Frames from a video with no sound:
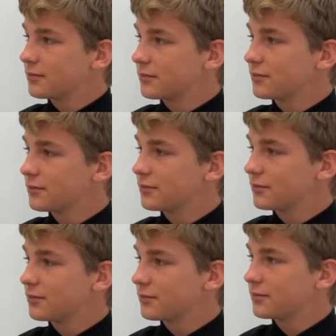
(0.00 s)

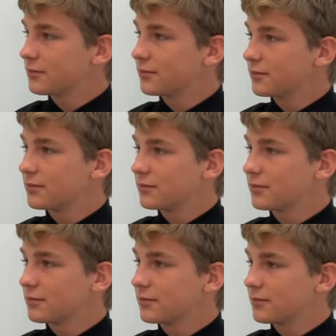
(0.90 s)

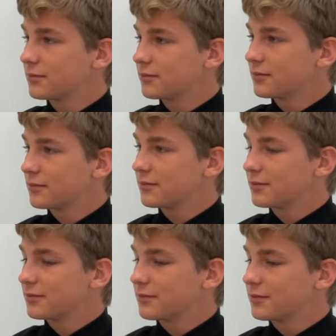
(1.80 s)

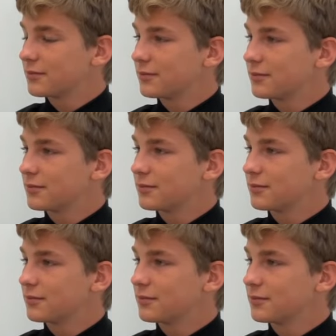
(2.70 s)

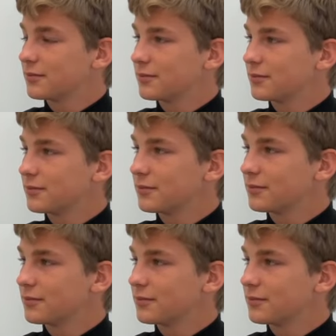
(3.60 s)
The person shown says nothing.